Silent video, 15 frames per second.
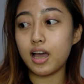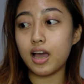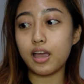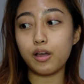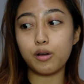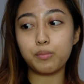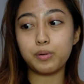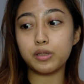
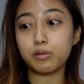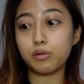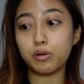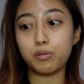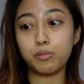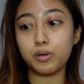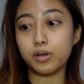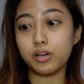I hope it
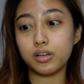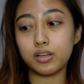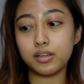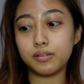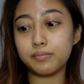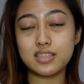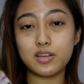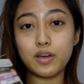will work.
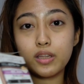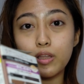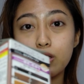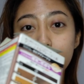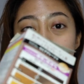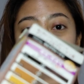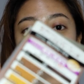So ito yung